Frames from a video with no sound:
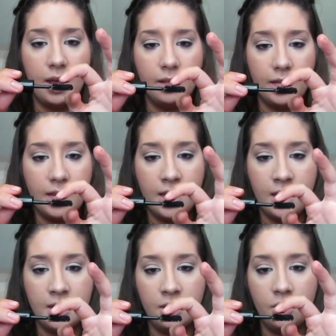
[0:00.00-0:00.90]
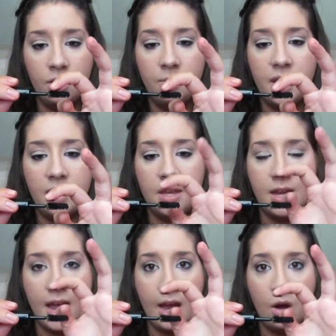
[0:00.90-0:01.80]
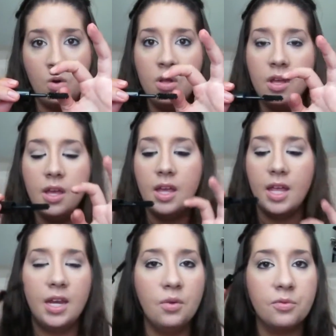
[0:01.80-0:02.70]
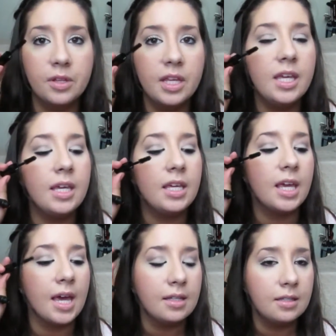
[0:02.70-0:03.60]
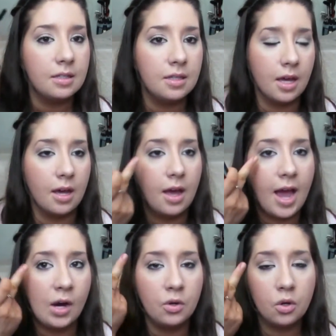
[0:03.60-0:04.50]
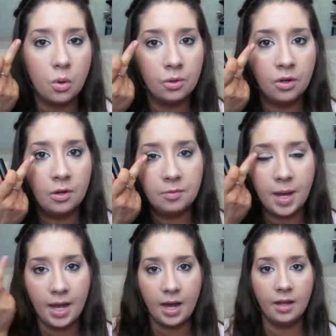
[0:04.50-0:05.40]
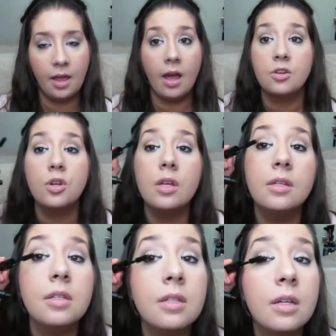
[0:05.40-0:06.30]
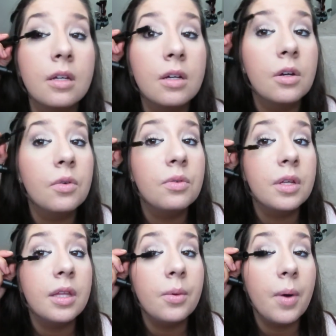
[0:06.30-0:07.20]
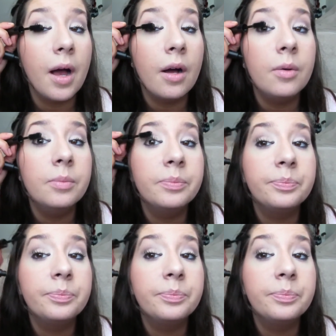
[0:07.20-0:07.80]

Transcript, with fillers: like in a little bit and then out and it really gets the outer corner of my eyelashes really well.